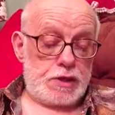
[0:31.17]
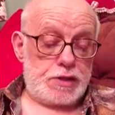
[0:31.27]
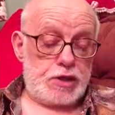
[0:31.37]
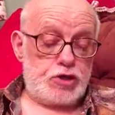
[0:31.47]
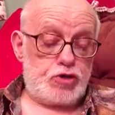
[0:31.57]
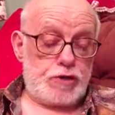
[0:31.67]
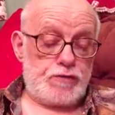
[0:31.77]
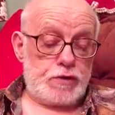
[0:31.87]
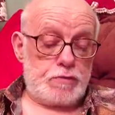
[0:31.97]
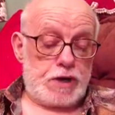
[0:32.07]
Then
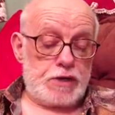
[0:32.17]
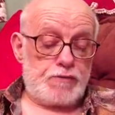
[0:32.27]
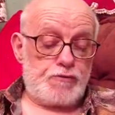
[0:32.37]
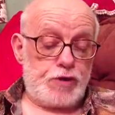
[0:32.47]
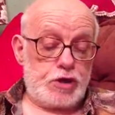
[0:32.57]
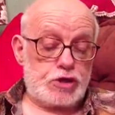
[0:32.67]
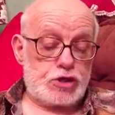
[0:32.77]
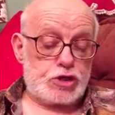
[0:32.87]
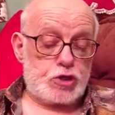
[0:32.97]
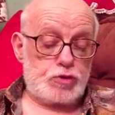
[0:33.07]
driven by the fierce
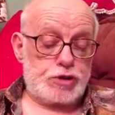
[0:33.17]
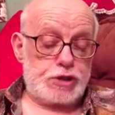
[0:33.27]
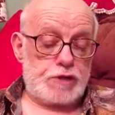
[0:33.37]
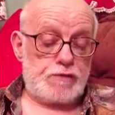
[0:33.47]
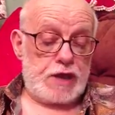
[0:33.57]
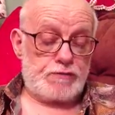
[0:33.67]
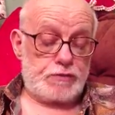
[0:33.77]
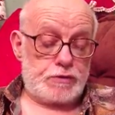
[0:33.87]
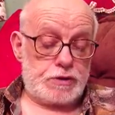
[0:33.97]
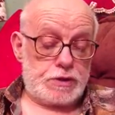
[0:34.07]
scrutiny of
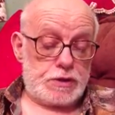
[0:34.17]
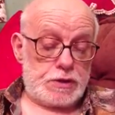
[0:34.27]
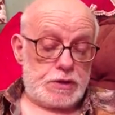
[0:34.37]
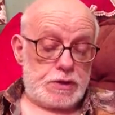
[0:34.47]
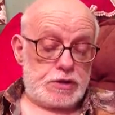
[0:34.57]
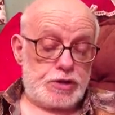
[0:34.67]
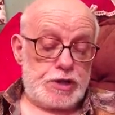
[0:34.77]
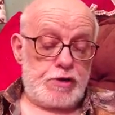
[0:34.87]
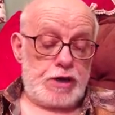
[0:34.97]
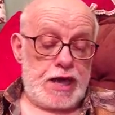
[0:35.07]
heaven to
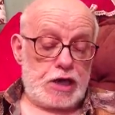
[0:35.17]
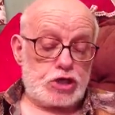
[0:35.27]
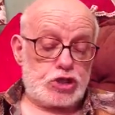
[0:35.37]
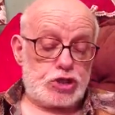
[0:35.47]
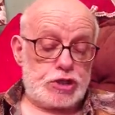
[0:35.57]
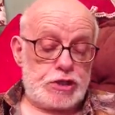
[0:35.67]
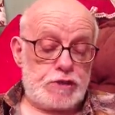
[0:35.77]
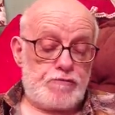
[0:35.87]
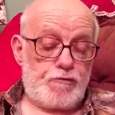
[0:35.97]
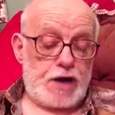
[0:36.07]
their election in the
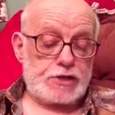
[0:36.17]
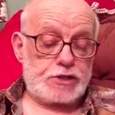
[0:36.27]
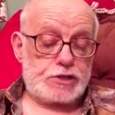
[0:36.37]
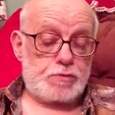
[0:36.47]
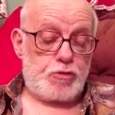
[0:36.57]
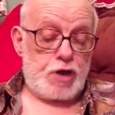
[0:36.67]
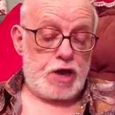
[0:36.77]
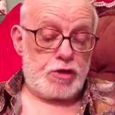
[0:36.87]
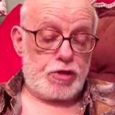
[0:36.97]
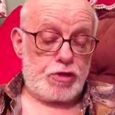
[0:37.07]
vast
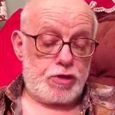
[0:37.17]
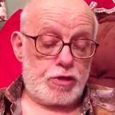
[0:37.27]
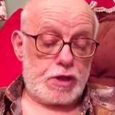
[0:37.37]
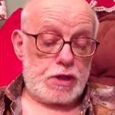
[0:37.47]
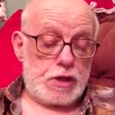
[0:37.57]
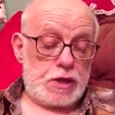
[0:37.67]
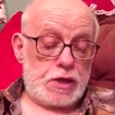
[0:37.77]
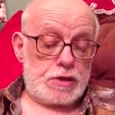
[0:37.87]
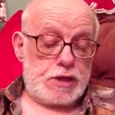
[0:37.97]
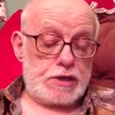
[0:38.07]
breath,
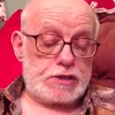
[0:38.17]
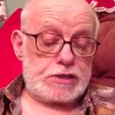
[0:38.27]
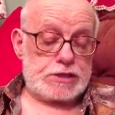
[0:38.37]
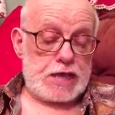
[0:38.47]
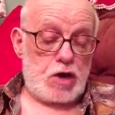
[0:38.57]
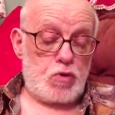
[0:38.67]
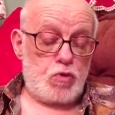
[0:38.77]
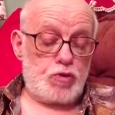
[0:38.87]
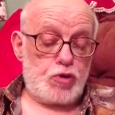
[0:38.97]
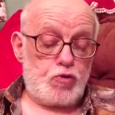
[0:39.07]
they
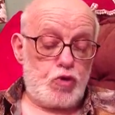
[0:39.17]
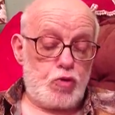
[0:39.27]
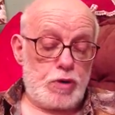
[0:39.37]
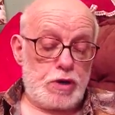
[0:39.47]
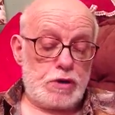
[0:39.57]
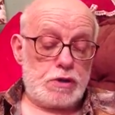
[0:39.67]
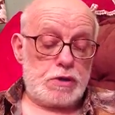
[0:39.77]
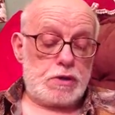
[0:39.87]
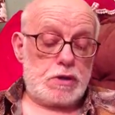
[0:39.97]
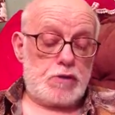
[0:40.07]
sough the rumour
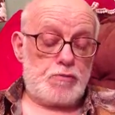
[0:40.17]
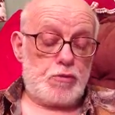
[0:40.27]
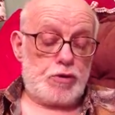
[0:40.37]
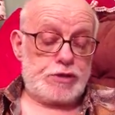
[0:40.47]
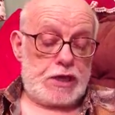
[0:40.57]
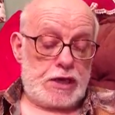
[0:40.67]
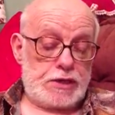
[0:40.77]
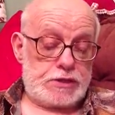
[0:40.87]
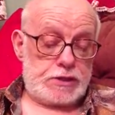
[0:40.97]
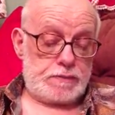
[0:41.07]
of
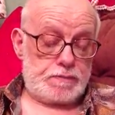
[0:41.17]
mortality.